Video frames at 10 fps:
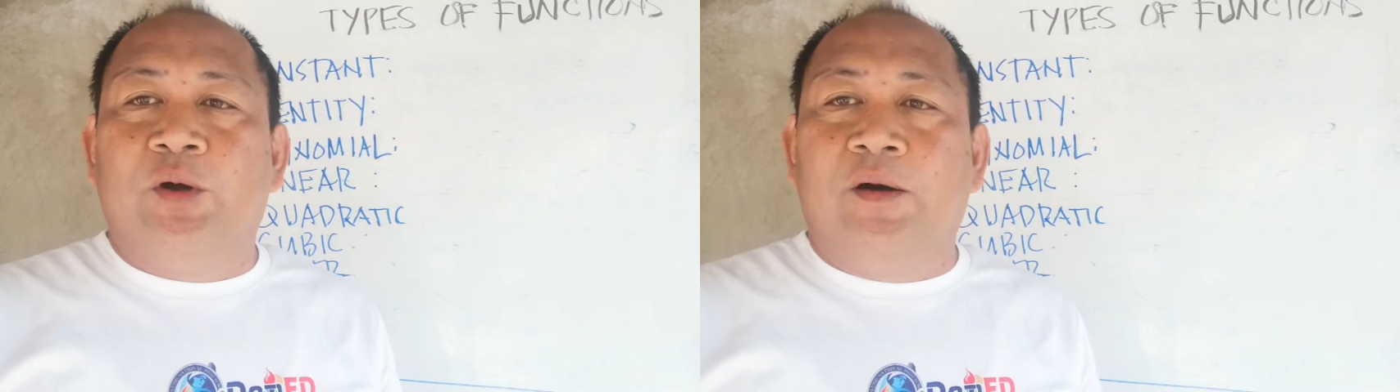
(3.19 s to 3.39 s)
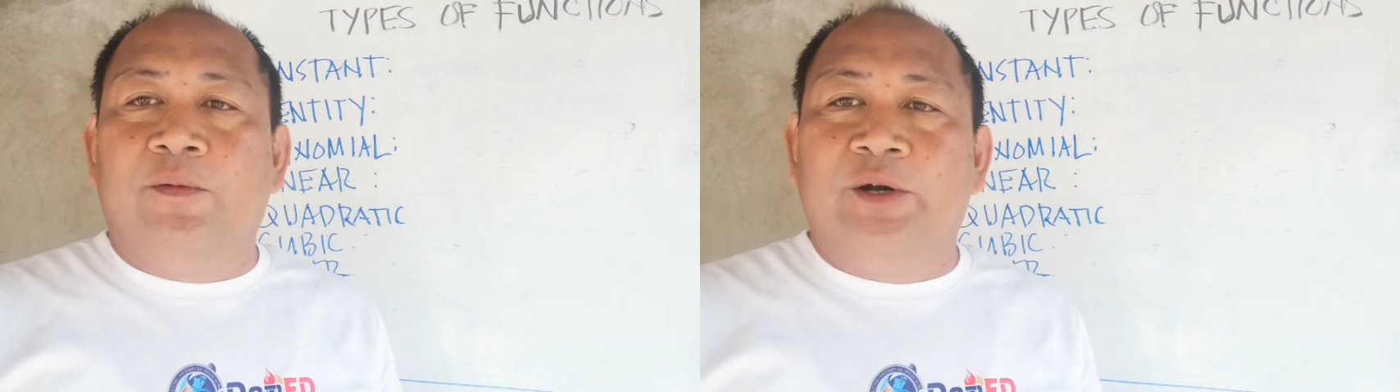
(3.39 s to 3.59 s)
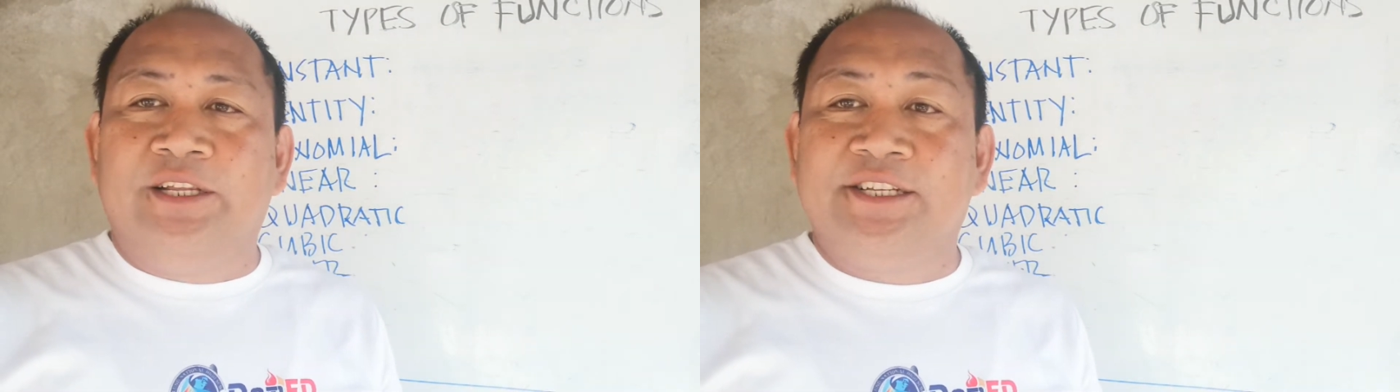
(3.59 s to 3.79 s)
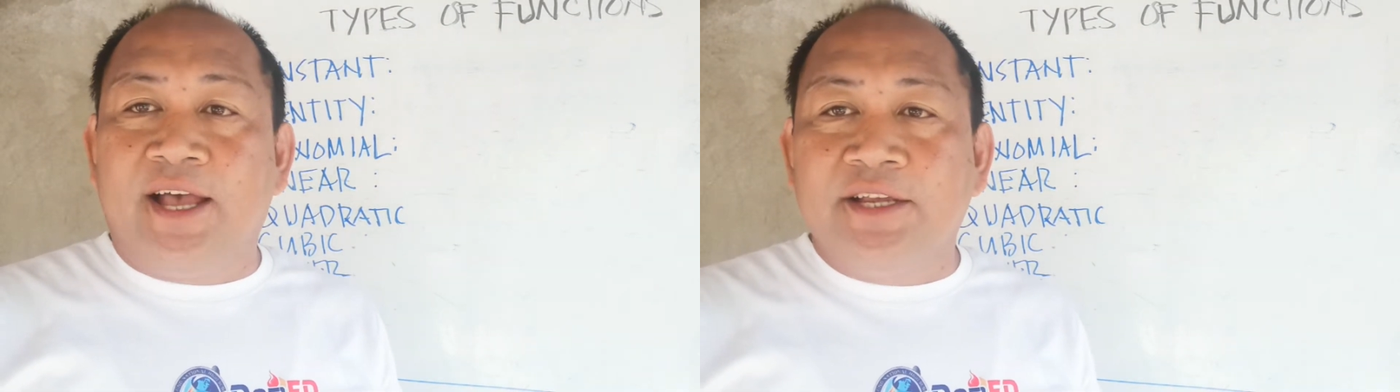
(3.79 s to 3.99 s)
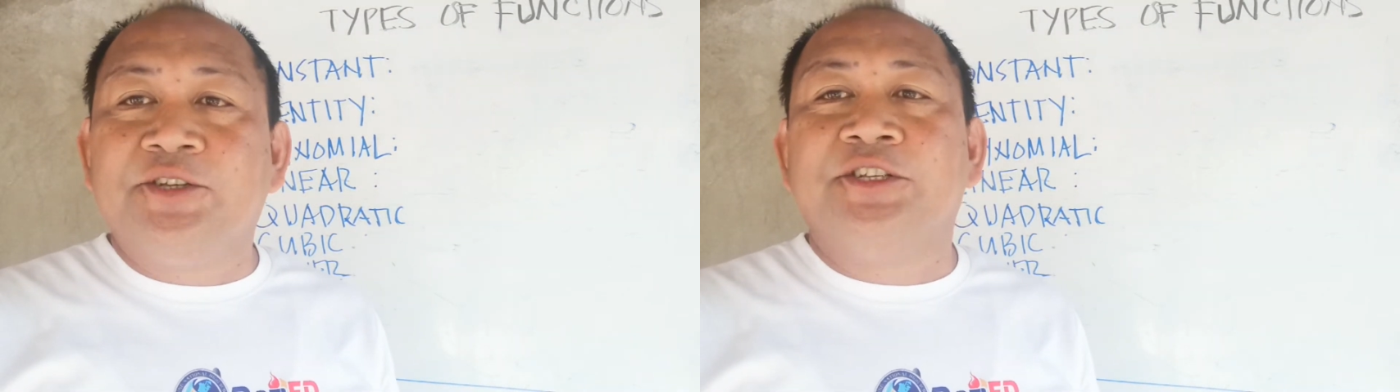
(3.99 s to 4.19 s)
to our
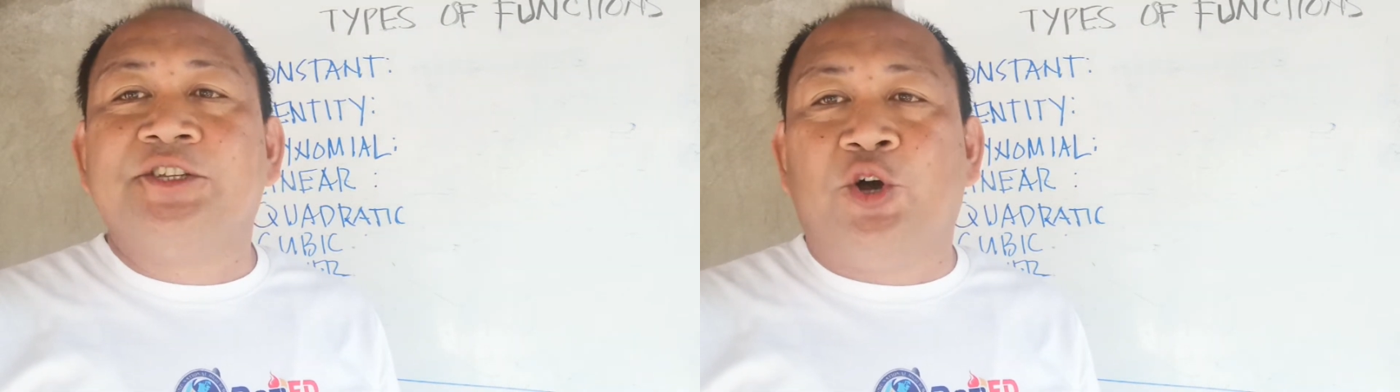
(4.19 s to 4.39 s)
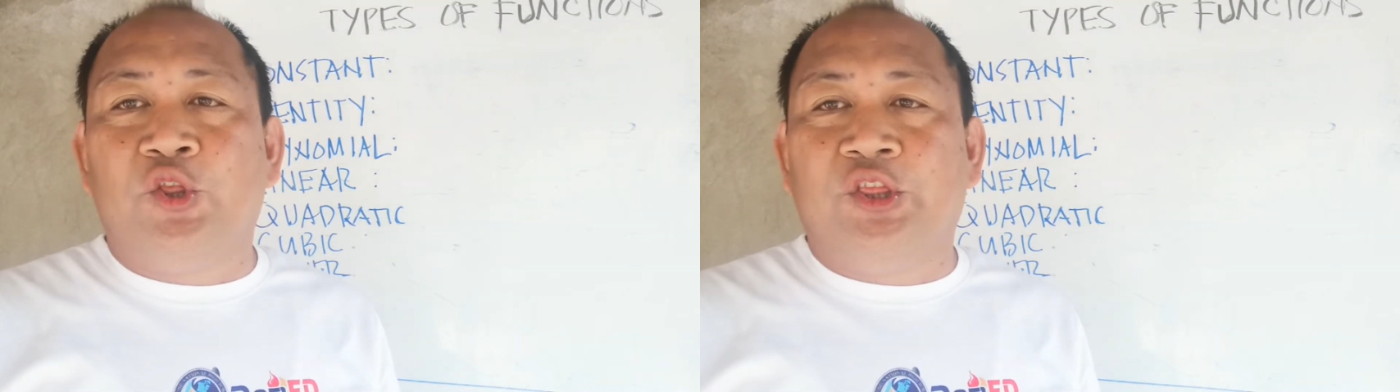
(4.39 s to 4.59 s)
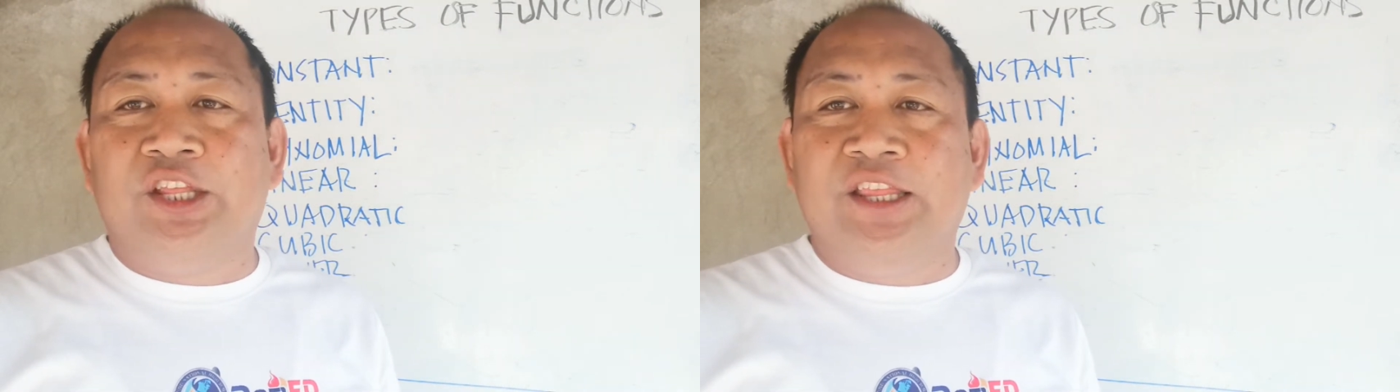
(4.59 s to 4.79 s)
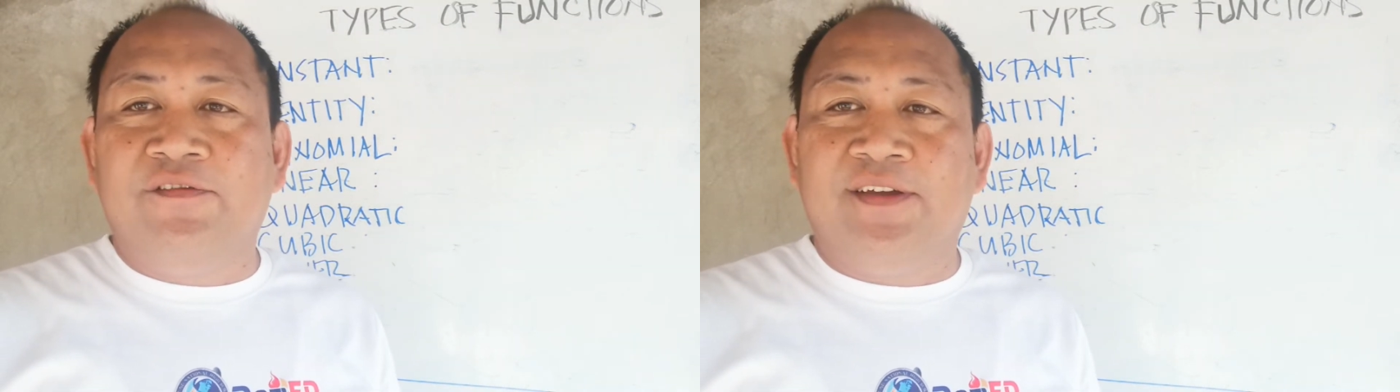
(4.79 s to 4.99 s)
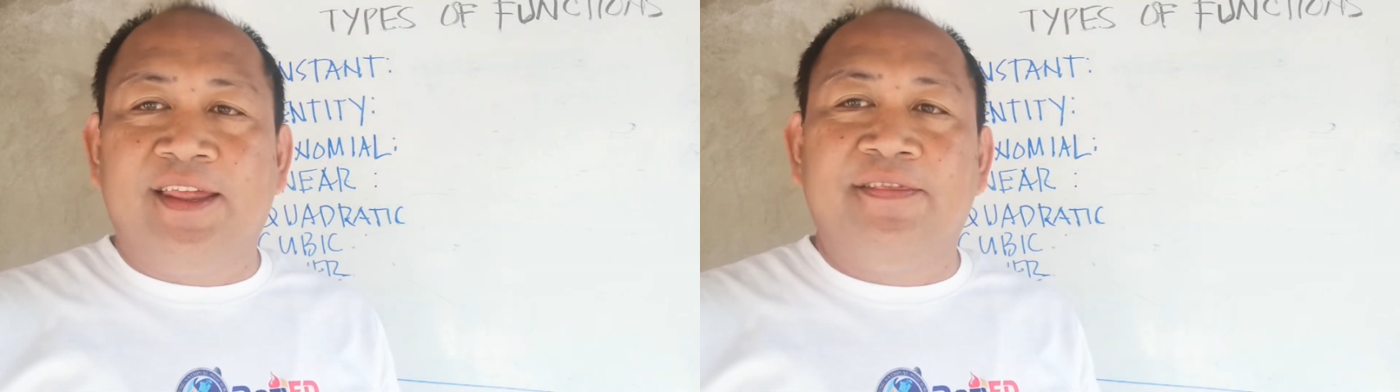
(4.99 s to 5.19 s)
discussions on the
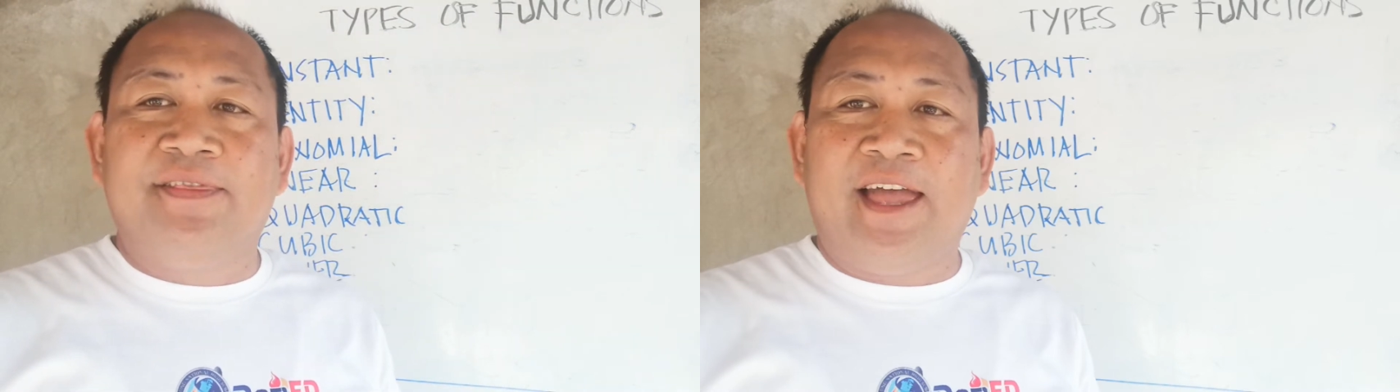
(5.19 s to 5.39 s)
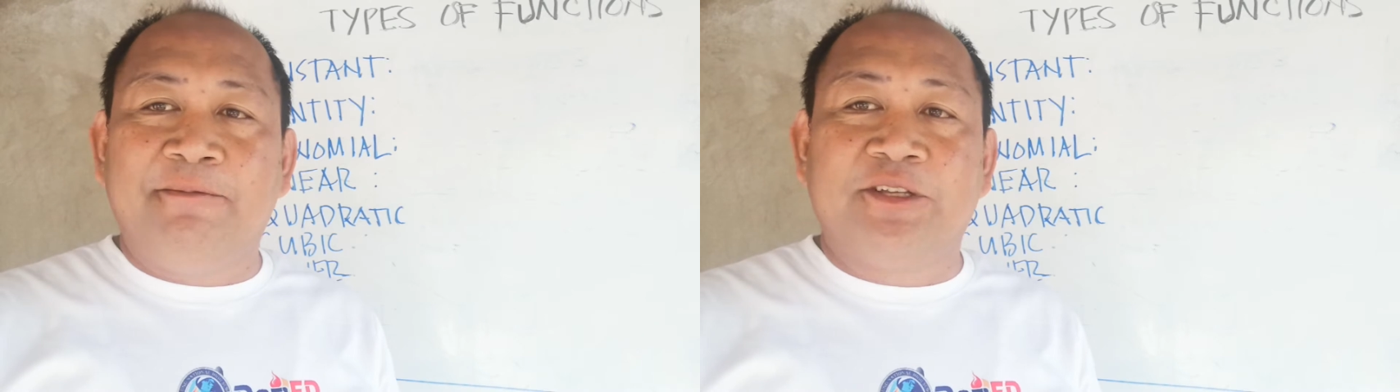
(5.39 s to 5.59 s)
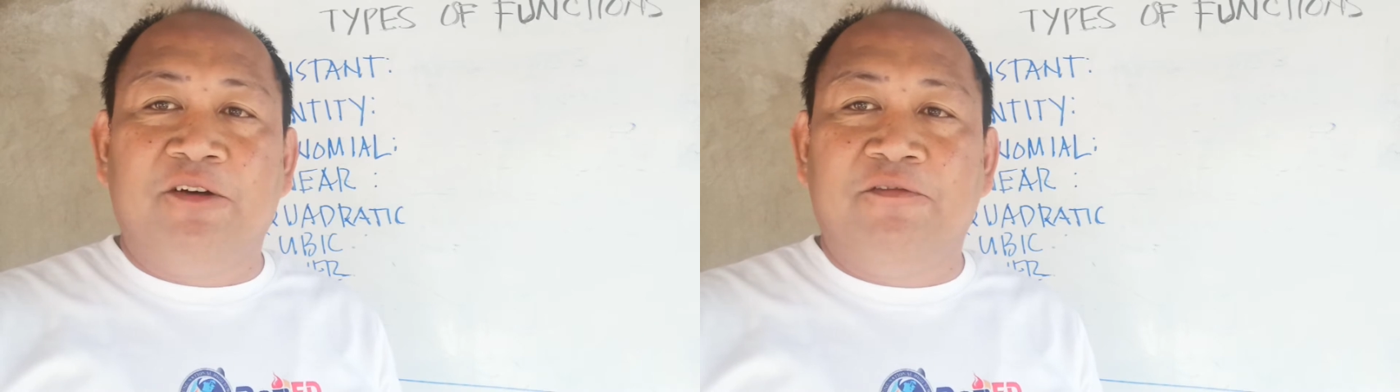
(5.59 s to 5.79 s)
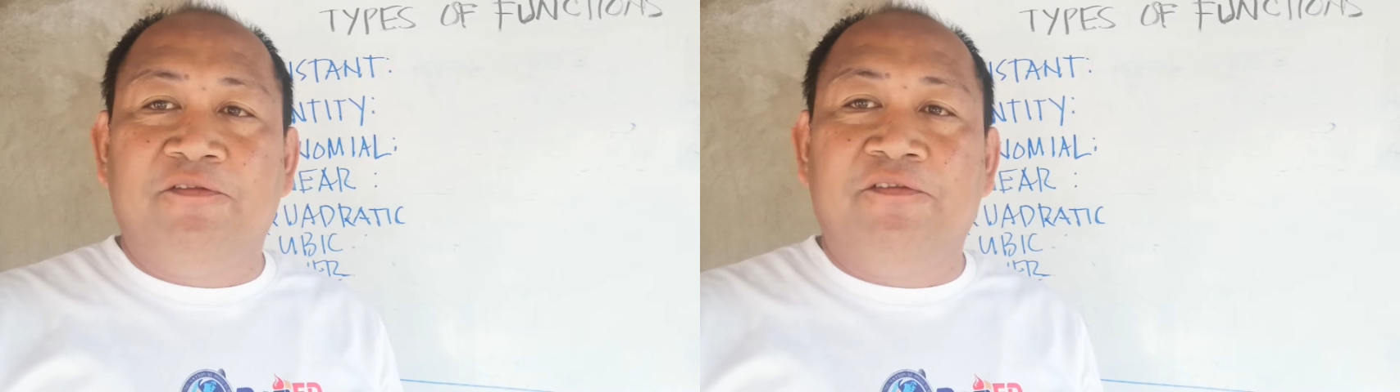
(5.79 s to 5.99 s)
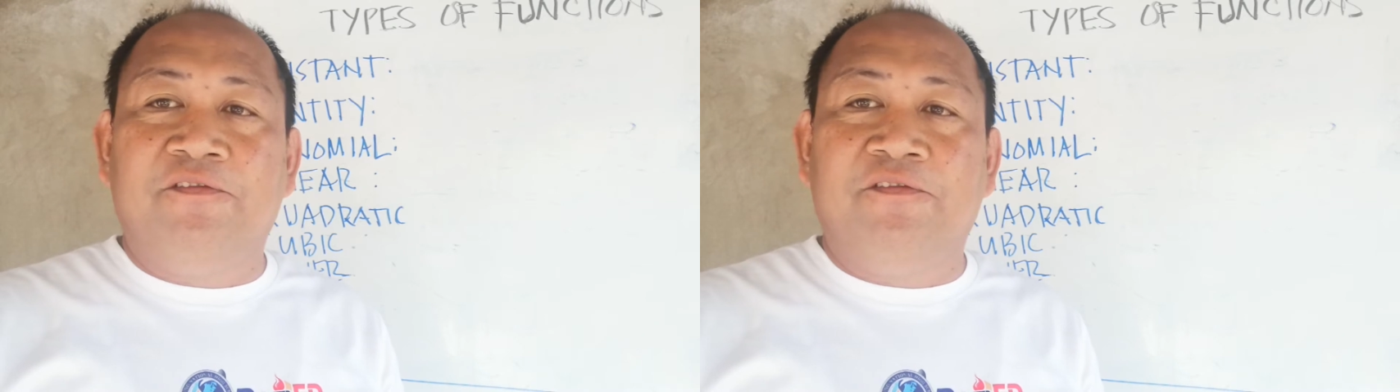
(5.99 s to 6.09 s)
different types of